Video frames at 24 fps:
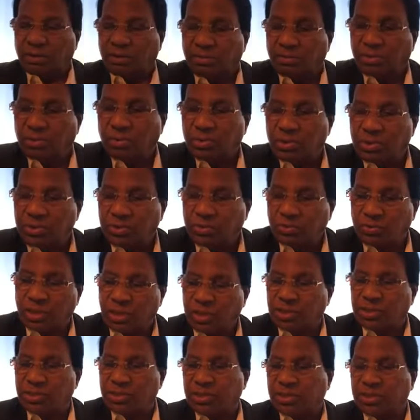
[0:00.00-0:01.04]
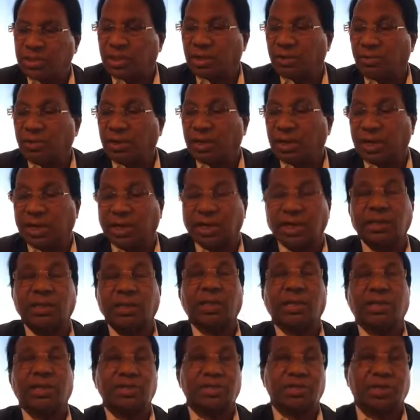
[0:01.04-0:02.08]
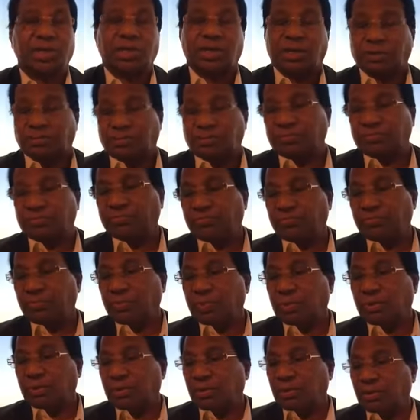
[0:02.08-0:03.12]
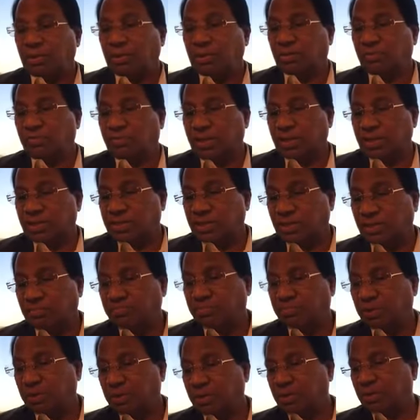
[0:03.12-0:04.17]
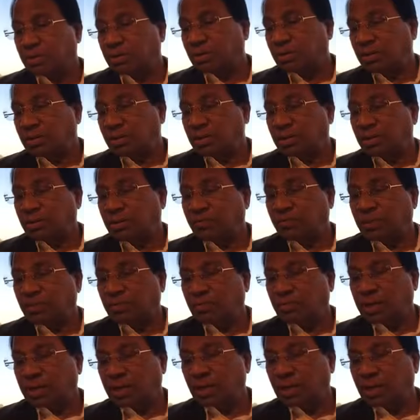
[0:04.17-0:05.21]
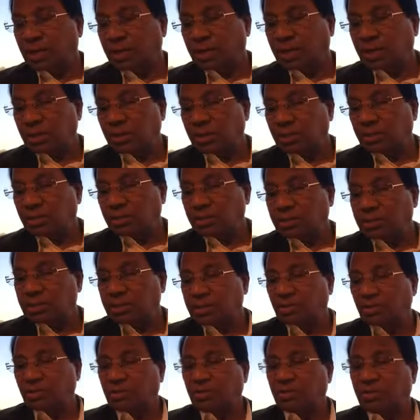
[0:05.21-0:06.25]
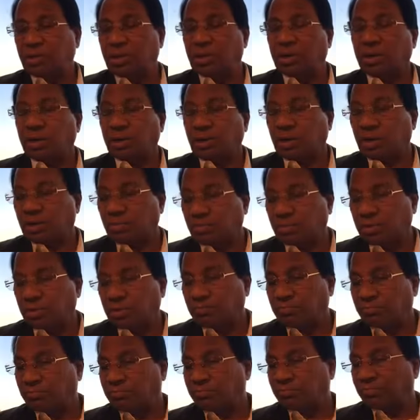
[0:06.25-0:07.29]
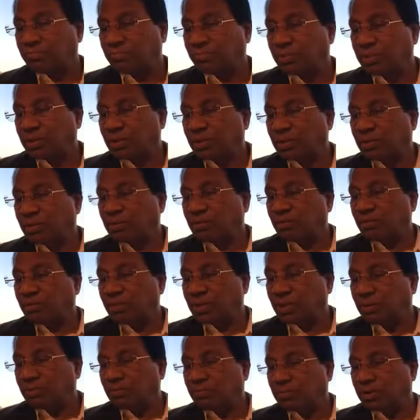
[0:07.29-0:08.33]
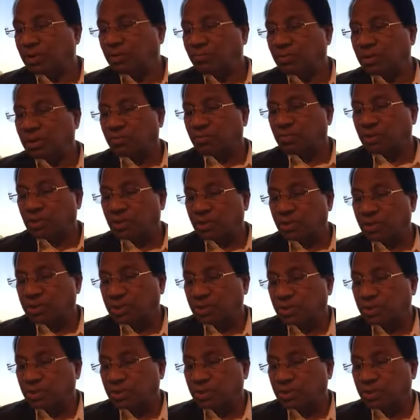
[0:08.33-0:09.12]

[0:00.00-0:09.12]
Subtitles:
old students have taken the initiative. For example, from Atlanta, Shivakumar Arumugam, from Vermont,